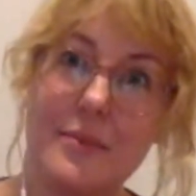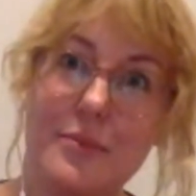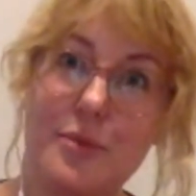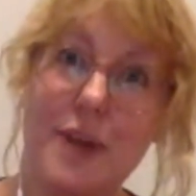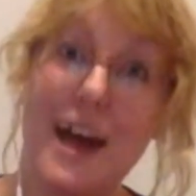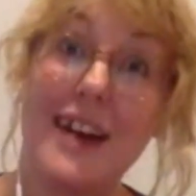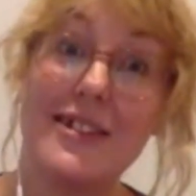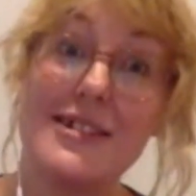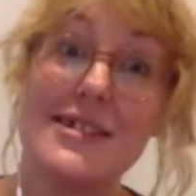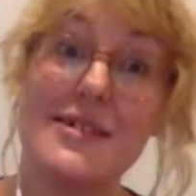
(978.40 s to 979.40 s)

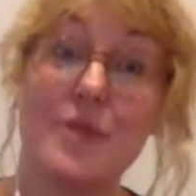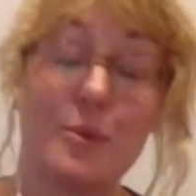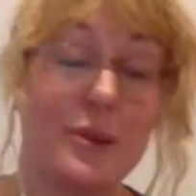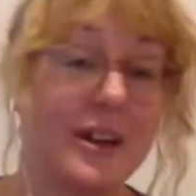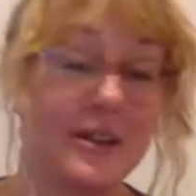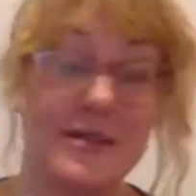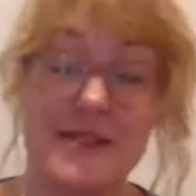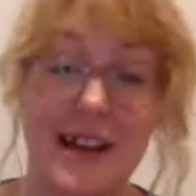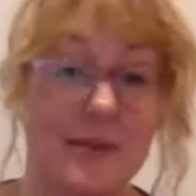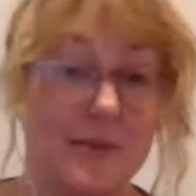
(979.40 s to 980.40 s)
practice for beginners
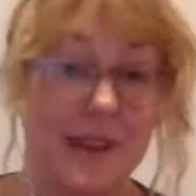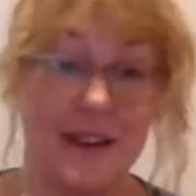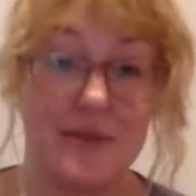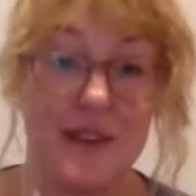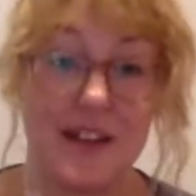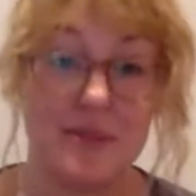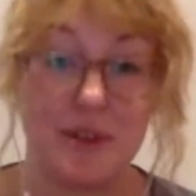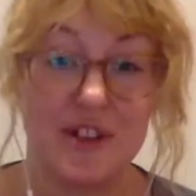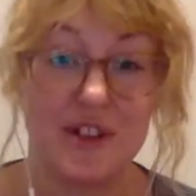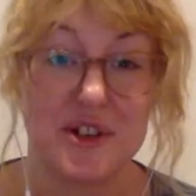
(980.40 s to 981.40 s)
and advanced
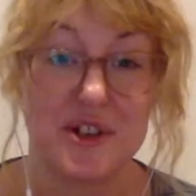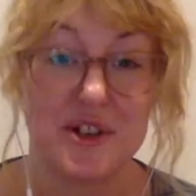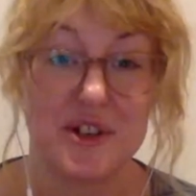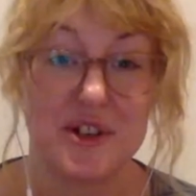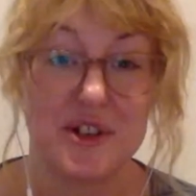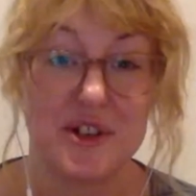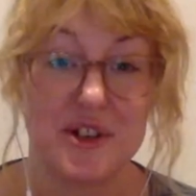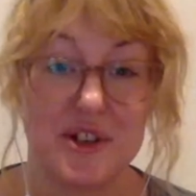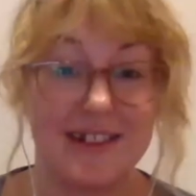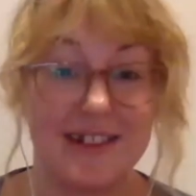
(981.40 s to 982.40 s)
practitioners, because I
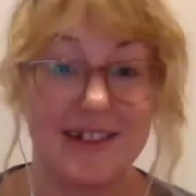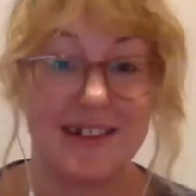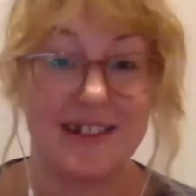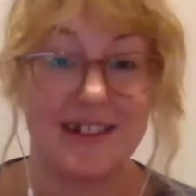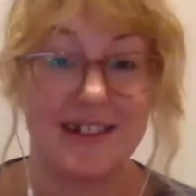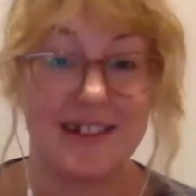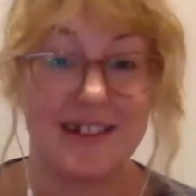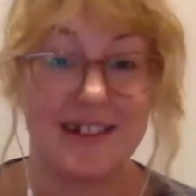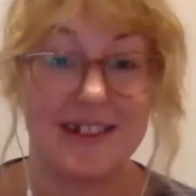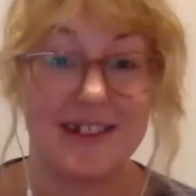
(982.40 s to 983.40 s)
think it's a lifelong
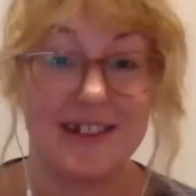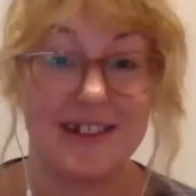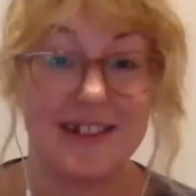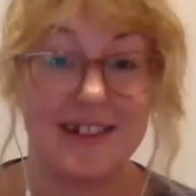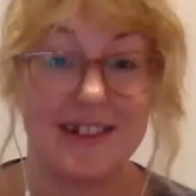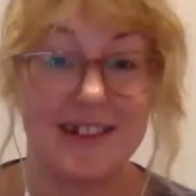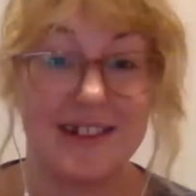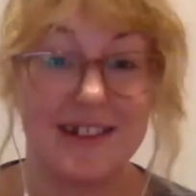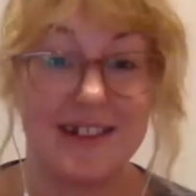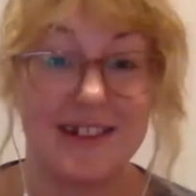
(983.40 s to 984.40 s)
practice to
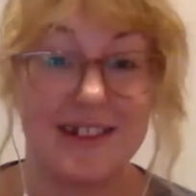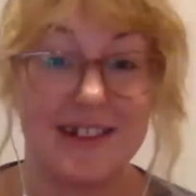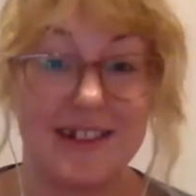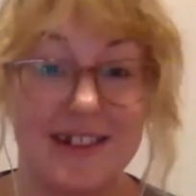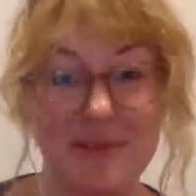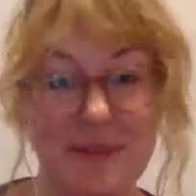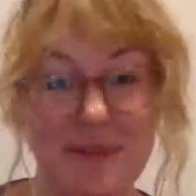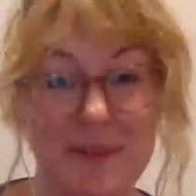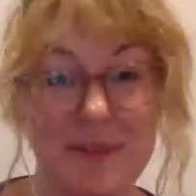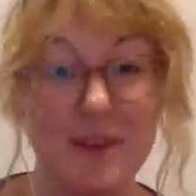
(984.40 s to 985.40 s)
hone your skills and
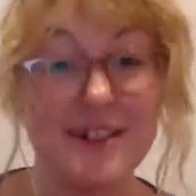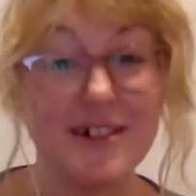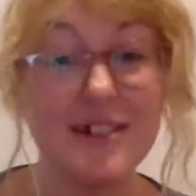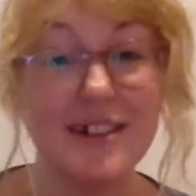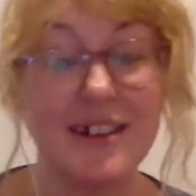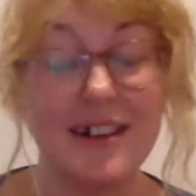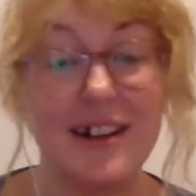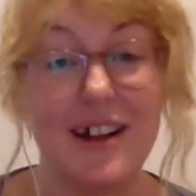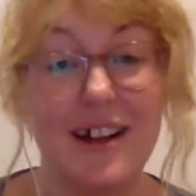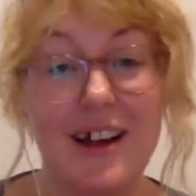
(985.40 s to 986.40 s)
build that muscle.
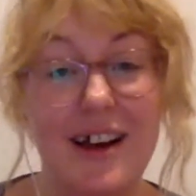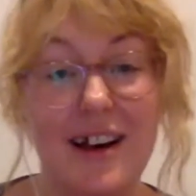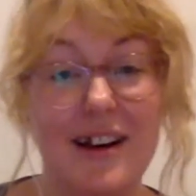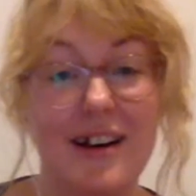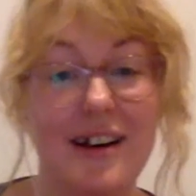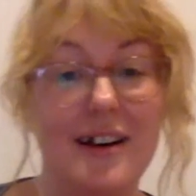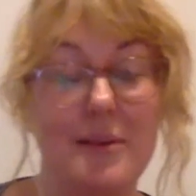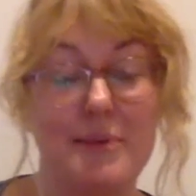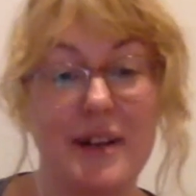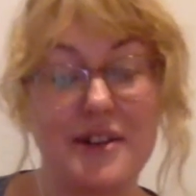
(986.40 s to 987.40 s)

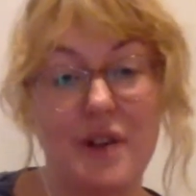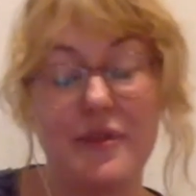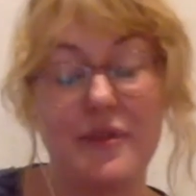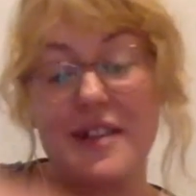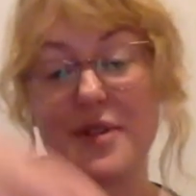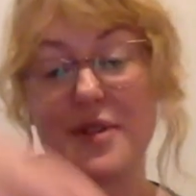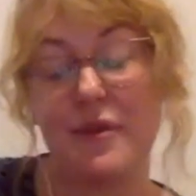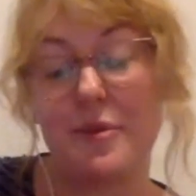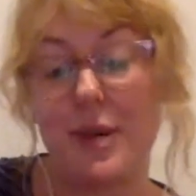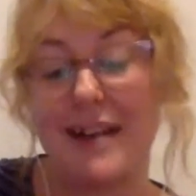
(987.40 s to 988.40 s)
But it's
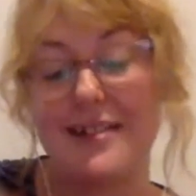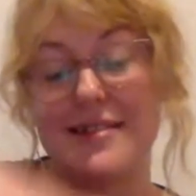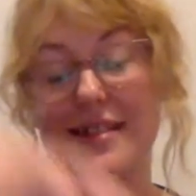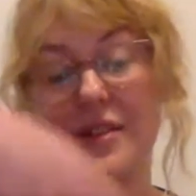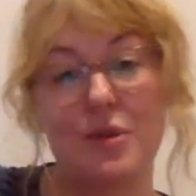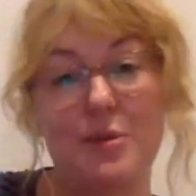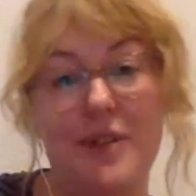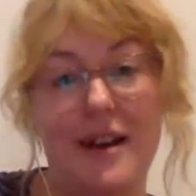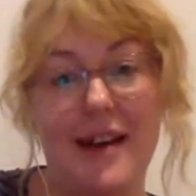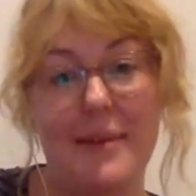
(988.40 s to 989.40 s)
often practiced in group
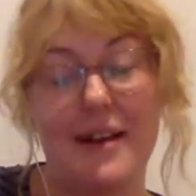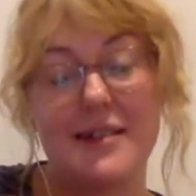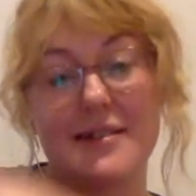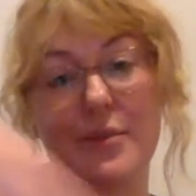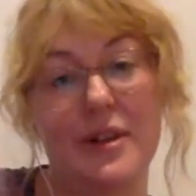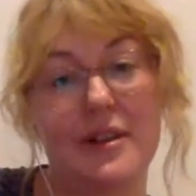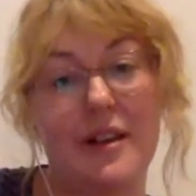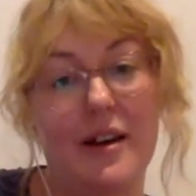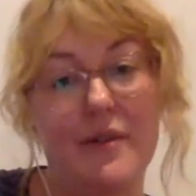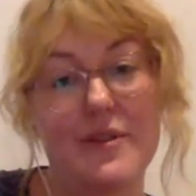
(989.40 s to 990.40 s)
dynamics with
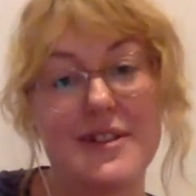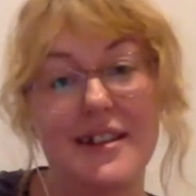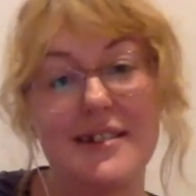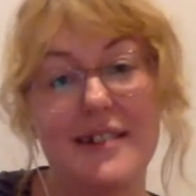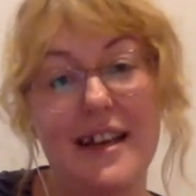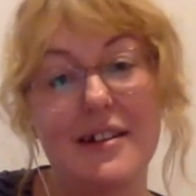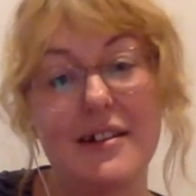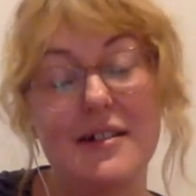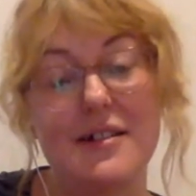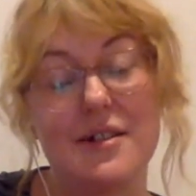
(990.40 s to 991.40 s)
a
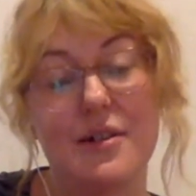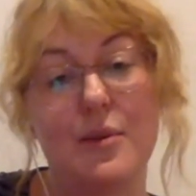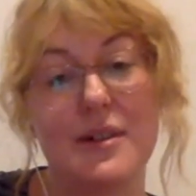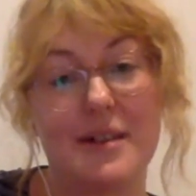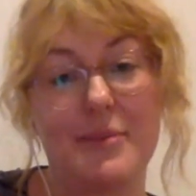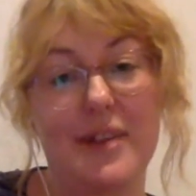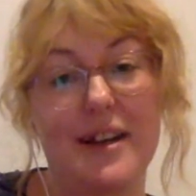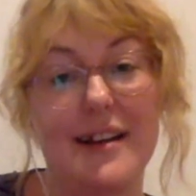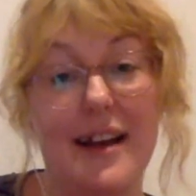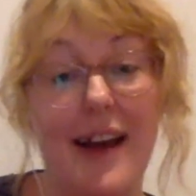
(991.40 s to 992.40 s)
facilitator. So when something
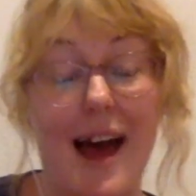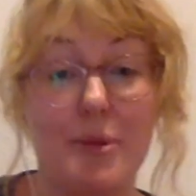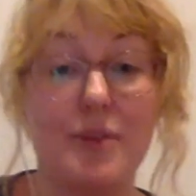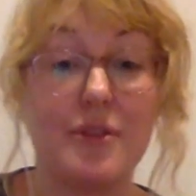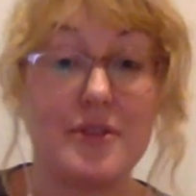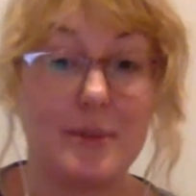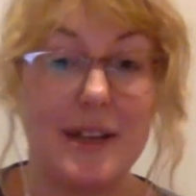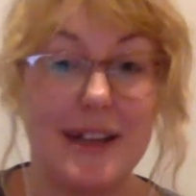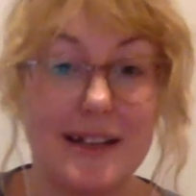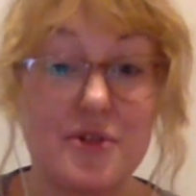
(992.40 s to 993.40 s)
like that happens, so
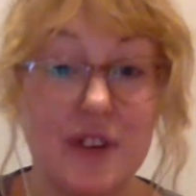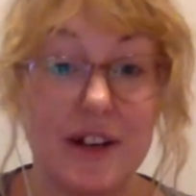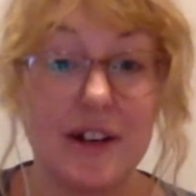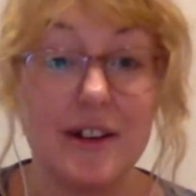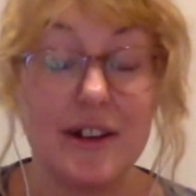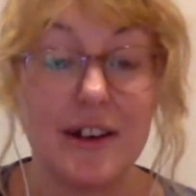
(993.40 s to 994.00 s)
somebody gets triggered,